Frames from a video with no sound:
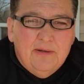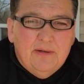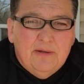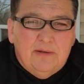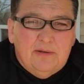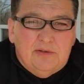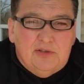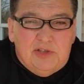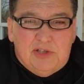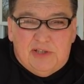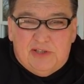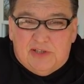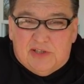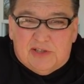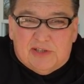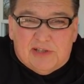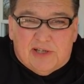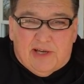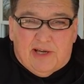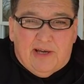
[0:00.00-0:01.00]
and
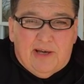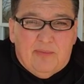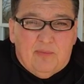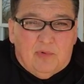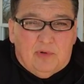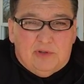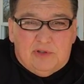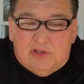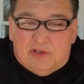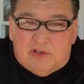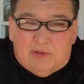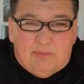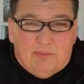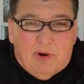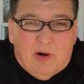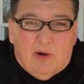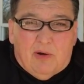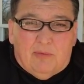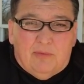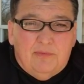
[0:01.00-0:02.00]
Jesus came, we're just
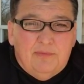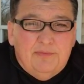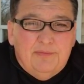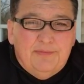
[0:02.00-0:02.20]
about,